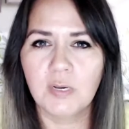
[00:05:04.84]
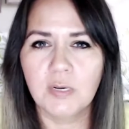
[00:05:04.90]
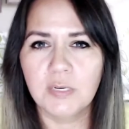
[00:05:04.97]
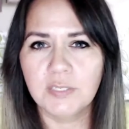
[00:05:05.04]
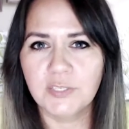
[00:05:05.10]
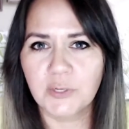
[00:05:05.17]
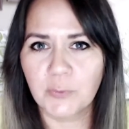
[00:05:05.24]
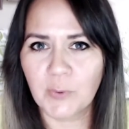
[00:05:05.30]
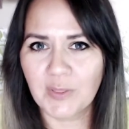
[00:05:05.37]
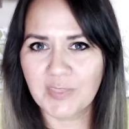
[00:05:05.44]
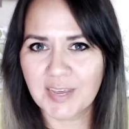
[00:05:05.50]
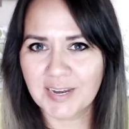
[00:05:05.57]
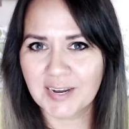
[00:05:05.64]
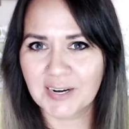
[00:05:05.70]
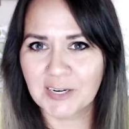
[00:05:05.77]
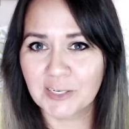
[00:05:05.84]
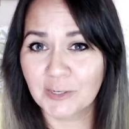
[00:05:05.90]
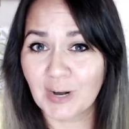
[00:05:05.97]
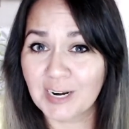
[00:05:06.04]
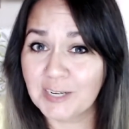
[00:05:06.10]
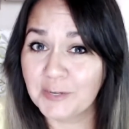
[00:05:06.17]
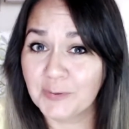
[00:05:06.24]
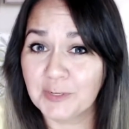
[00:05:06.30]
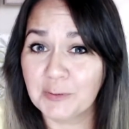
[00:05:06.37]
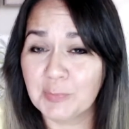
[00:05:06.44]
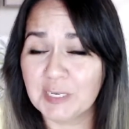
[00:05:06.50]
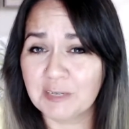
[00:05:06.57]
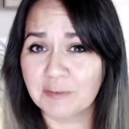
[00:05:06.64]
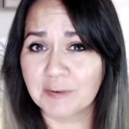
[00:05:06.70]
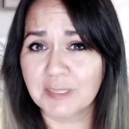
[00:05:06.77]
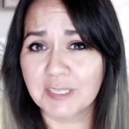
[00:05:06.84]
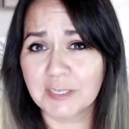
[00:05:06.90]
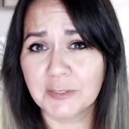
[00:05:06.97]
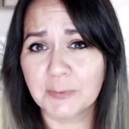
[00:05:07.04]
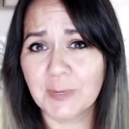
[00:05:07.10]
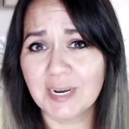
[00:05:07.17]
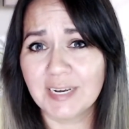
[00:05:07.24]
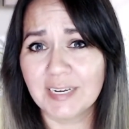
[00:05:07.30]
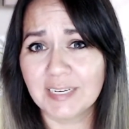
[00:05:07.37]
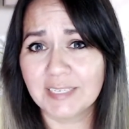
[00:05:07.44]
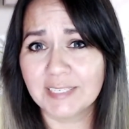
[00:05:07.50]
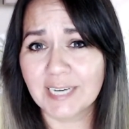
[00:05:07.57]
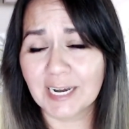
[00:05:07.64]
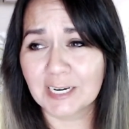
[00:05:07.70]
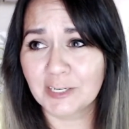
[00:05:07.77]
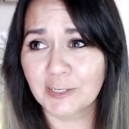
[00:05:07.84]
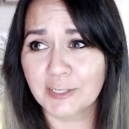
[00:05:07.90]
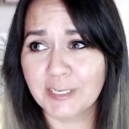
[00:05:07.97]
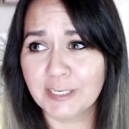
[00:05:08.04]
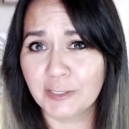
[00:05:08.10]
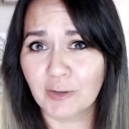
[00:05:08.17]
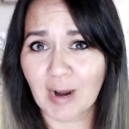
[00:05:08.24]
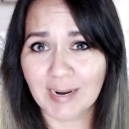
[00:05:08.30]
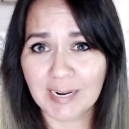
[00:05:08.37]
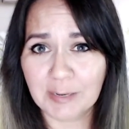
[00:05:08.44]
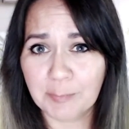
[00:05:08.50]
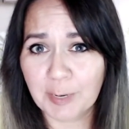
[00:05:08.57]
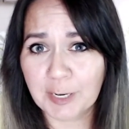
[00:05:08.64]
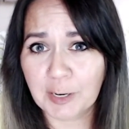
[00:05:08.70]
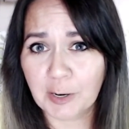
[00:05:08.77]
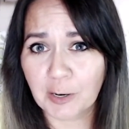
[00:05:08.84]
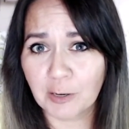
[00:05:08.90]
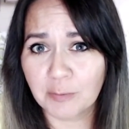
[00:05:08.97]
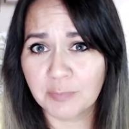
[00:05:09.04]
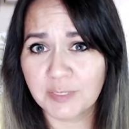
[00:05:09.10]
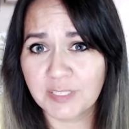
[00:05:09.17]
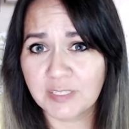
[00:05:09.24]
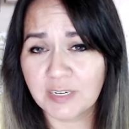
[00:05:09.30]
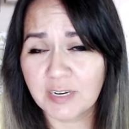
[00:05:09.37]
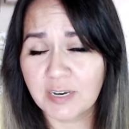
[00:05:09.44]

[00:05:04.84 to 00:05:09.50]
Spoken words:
So one thing I'm going to try to do a little bit different this week is actually tracking my carbs.